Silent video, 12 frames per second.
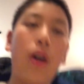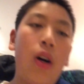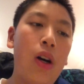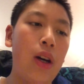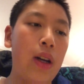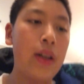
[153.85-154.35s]

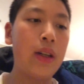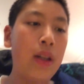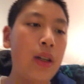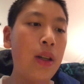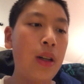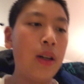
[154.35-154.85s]
on
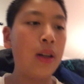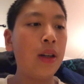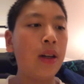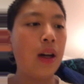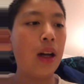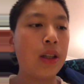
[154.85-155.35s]

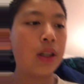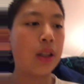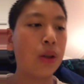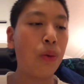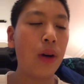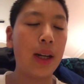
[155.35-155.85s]
and
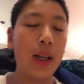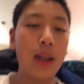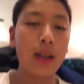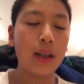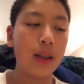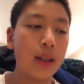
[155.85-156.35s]
just wait.
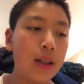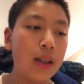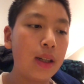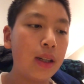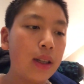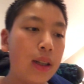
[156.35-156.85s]

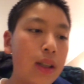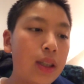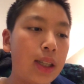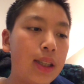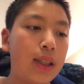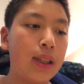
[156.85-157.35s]

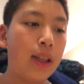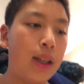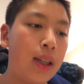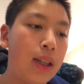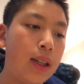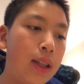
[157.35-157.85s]
Just see.